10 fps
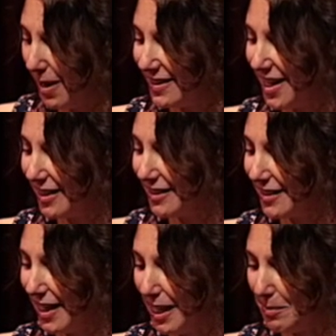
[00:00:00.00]
my son
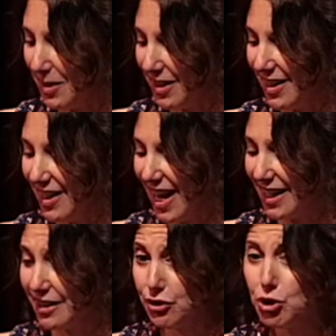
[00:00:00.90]
exclaimed, and then
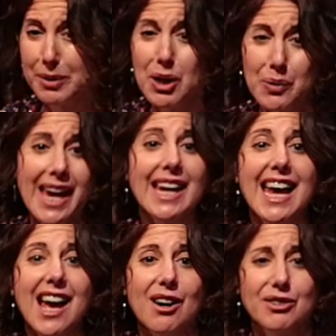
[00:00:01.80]
added, You'll be okay
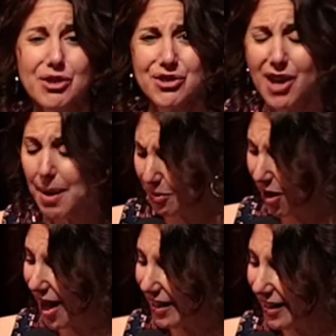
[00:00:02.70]
now. You'll stop
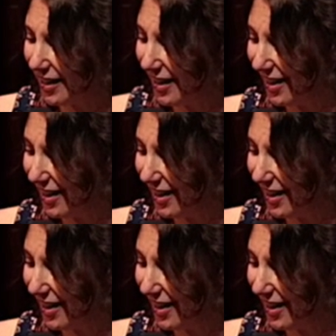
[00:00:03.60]
crying.